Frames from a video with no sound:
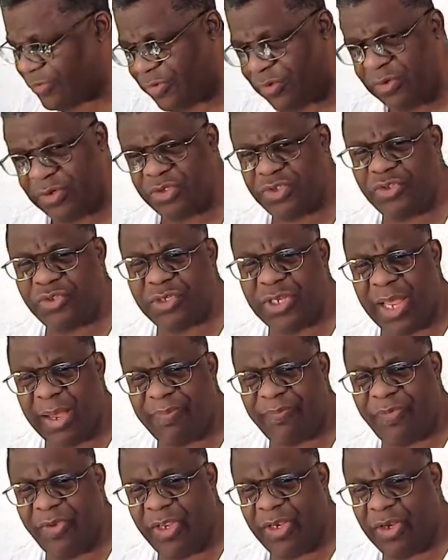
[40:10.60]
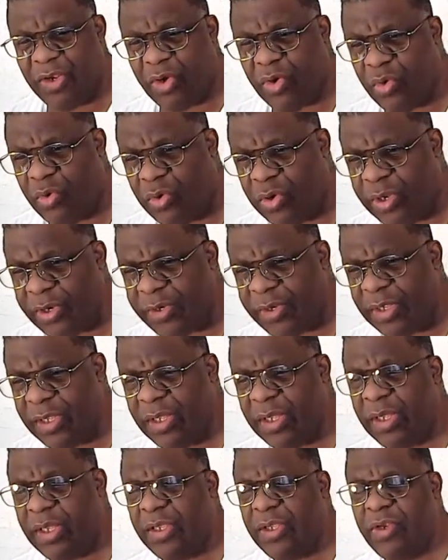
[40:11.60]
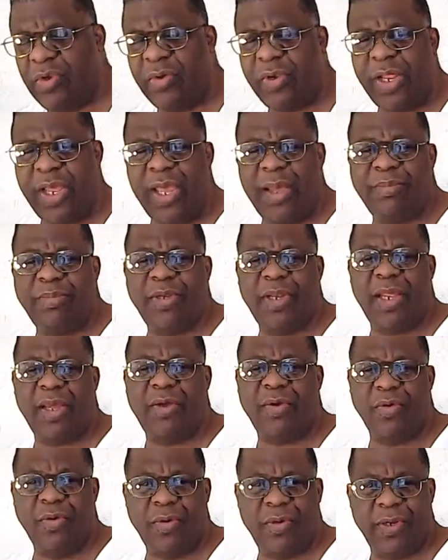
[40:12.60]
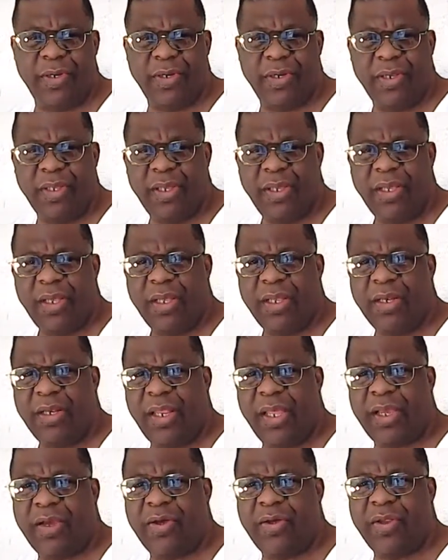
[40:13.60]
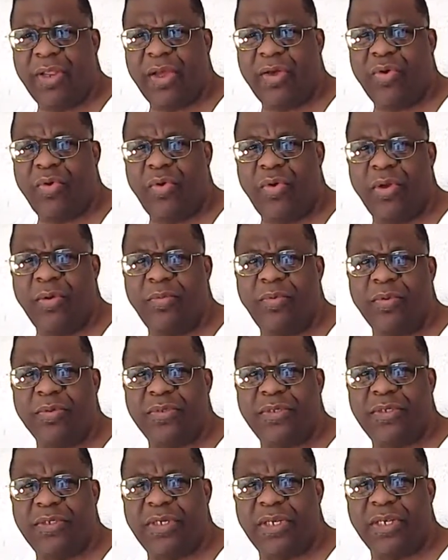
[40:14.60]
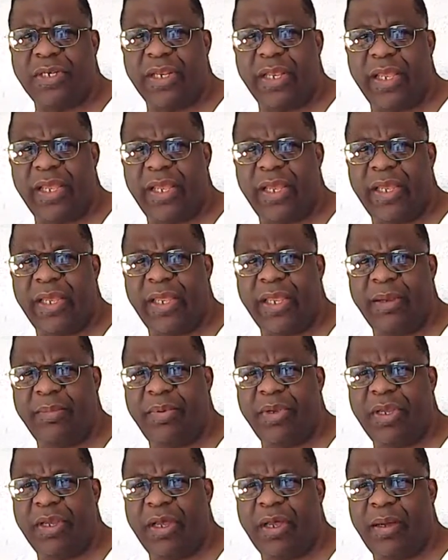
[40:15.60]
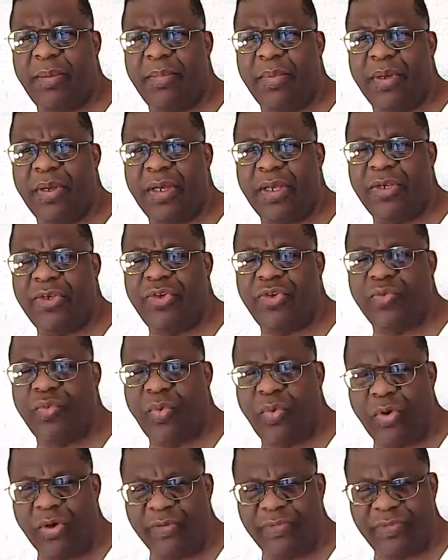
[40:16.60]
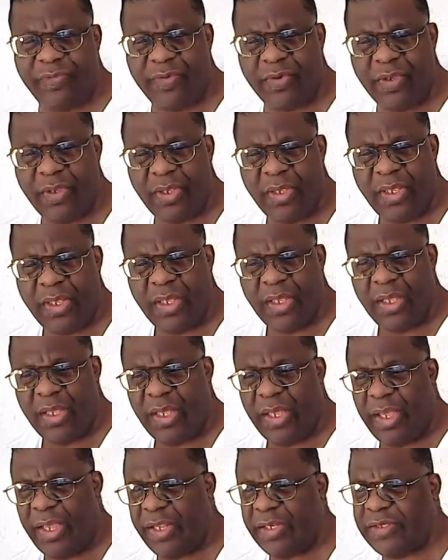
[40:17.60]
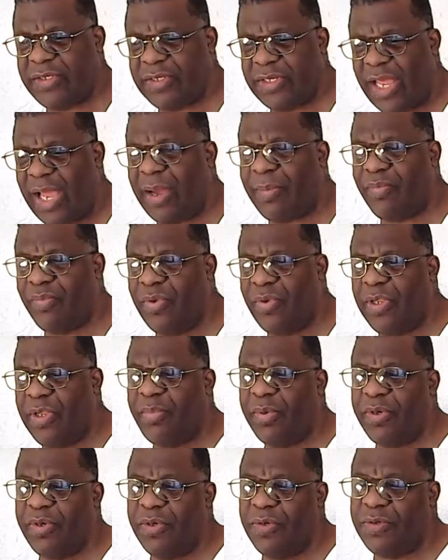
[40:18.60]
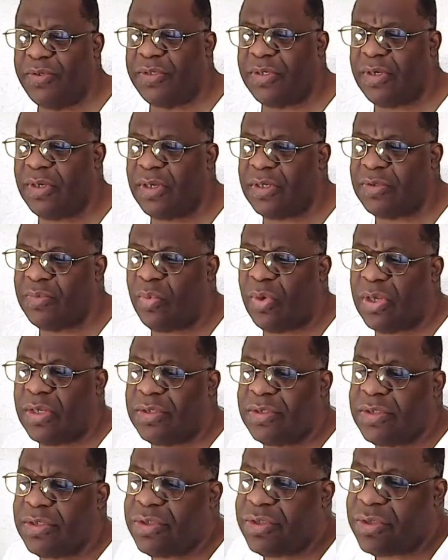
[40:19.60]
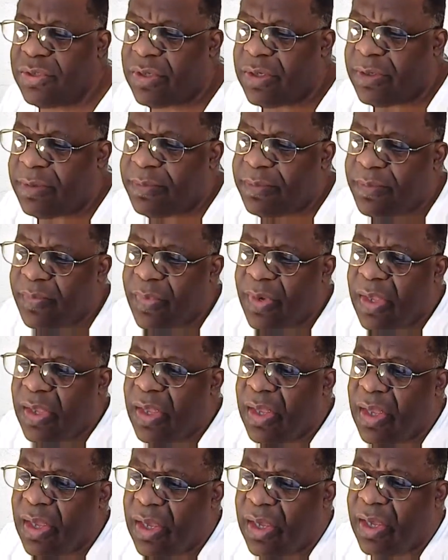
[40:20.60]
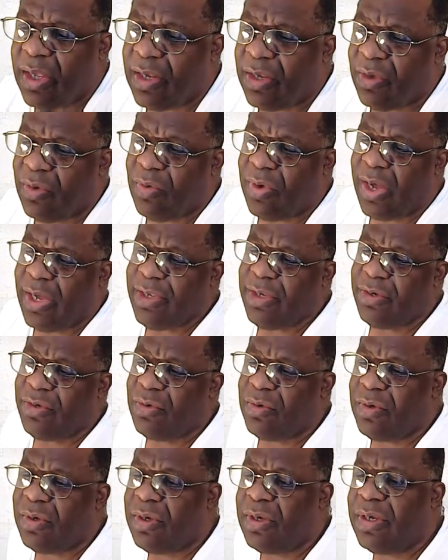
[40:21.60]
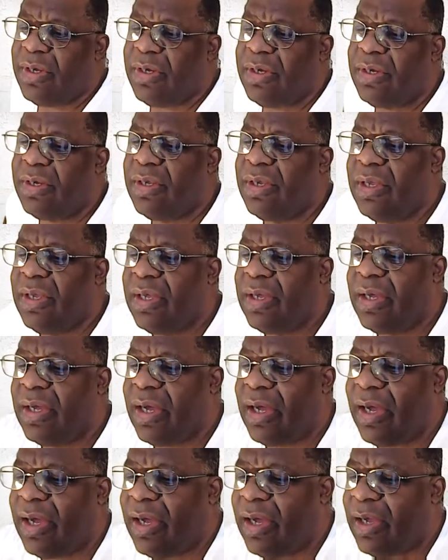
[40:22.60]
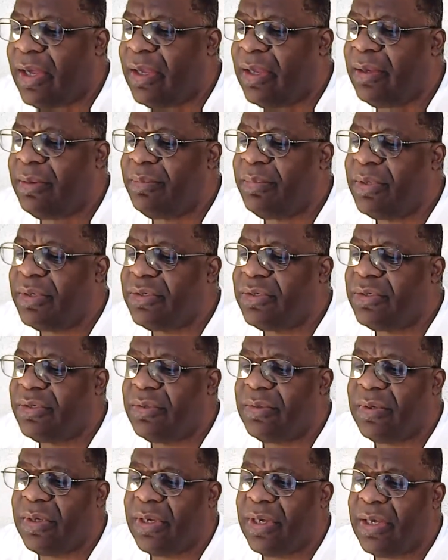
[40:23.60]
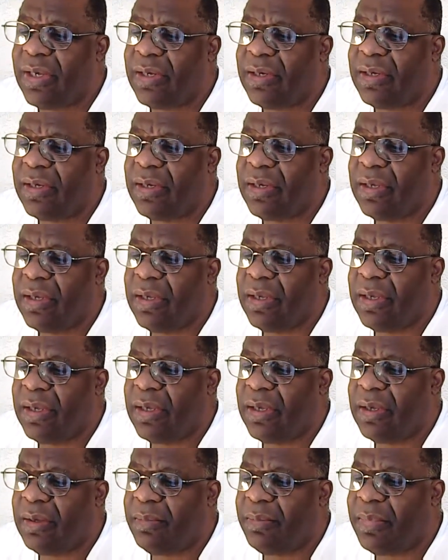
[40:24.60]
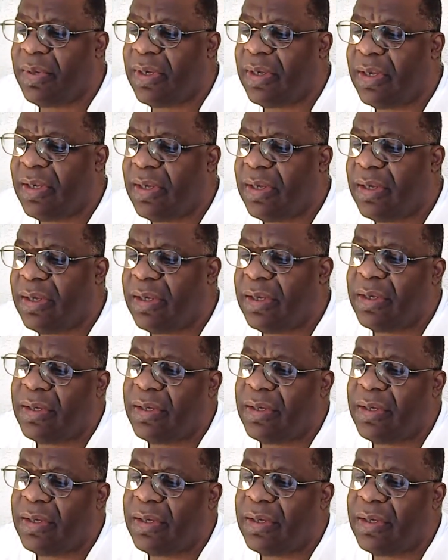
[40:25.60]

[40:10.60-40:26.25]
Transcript: as soon as you stop feeding the corn, you know what happens to that corn? That corn will sit there and become a dwarf and stop really producing as well as it should. Hello, how you doing? I miss you. Got my